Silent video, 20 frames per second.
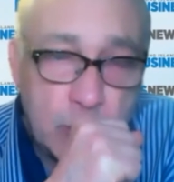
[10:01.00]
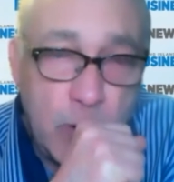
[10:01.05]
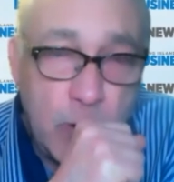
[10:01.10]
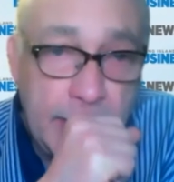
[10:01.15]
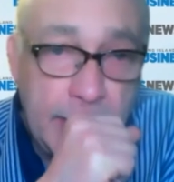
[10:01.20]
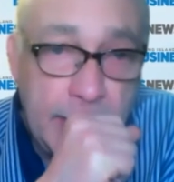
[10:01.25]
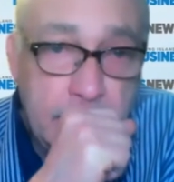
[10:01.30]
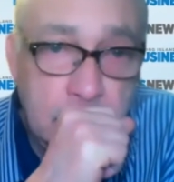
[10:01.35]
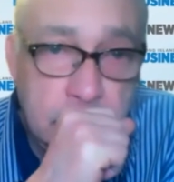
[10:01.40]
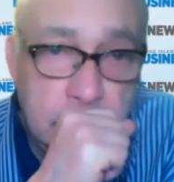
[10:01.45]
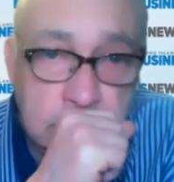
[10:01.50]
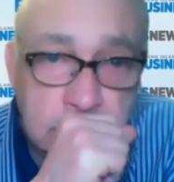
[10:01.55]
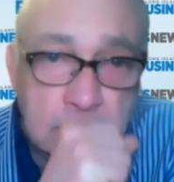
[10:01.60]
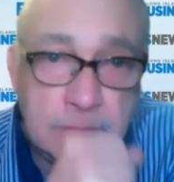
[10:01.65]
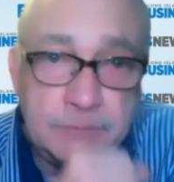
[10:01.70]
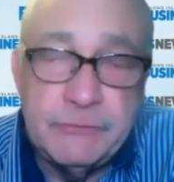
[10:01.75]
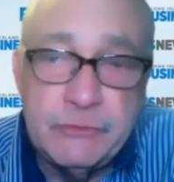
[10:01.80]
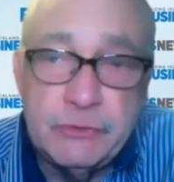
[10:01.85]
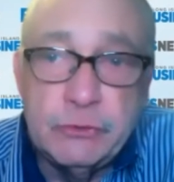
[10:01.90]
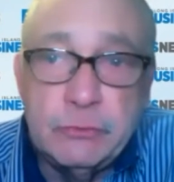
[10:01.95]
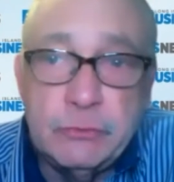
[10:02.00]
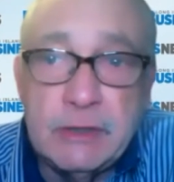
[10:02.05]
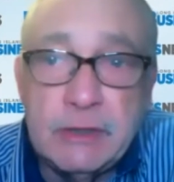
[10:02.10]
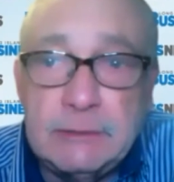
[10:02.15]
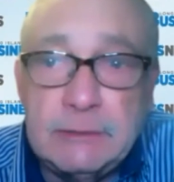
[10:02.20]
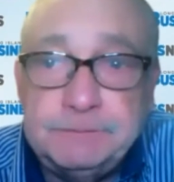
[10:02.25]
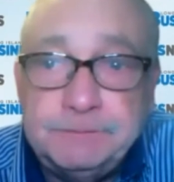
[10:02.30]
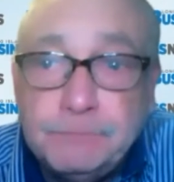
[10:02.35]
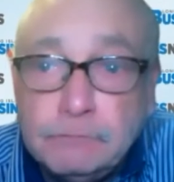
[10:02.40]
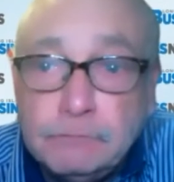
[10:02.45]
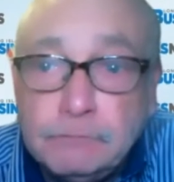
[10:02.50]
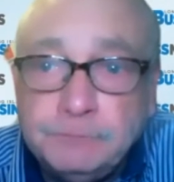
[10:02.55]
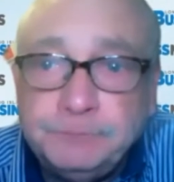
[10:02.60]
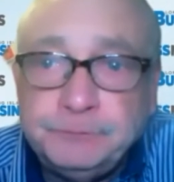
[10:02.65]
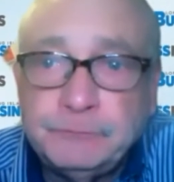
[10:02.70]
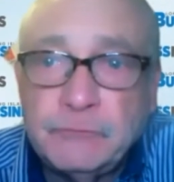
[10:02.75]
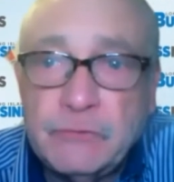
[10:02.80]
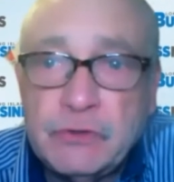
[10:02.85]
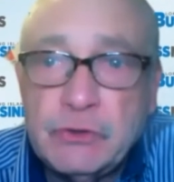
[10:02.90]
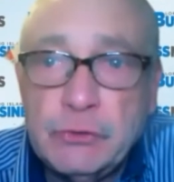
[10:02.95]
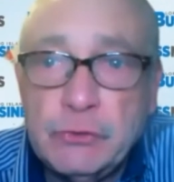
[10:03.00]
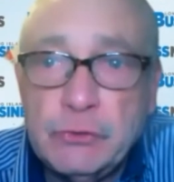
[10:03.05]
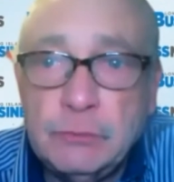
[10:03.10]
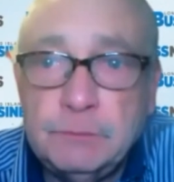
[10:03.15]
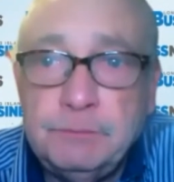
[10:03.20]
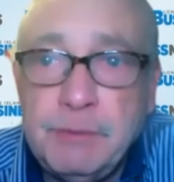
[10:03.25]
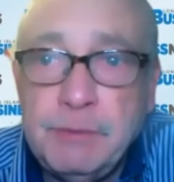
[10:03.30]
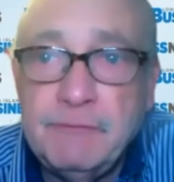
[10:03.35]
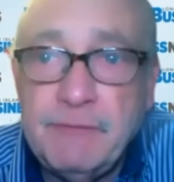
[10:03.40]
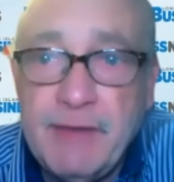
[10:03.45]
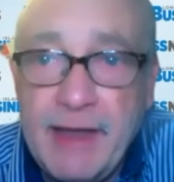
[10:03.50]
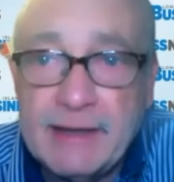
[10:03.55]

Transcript: required to to be